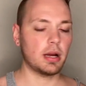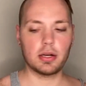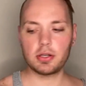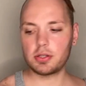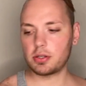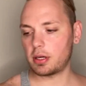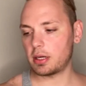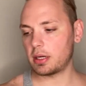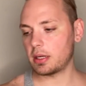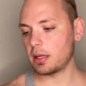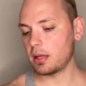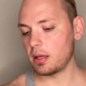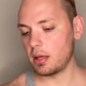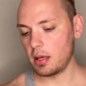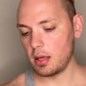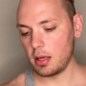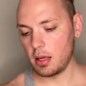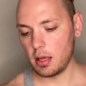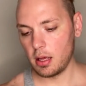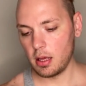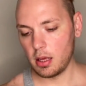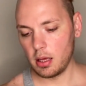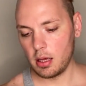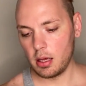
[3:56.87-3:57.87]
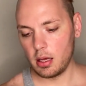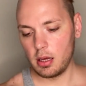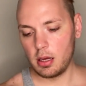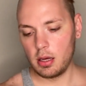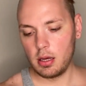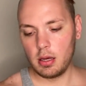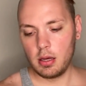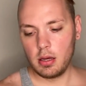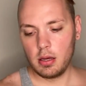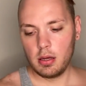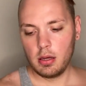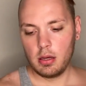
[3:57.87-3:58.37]
hydrating.
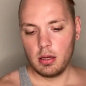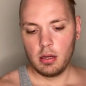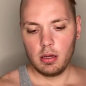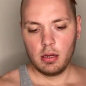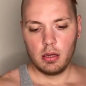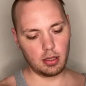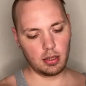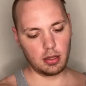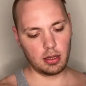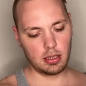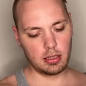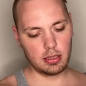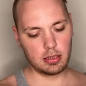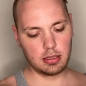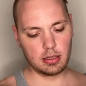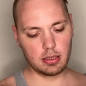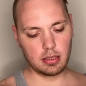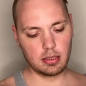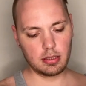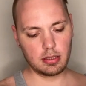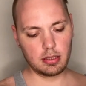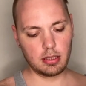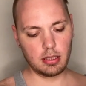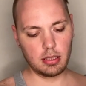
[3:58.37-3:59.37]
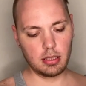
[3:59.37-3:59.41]
This is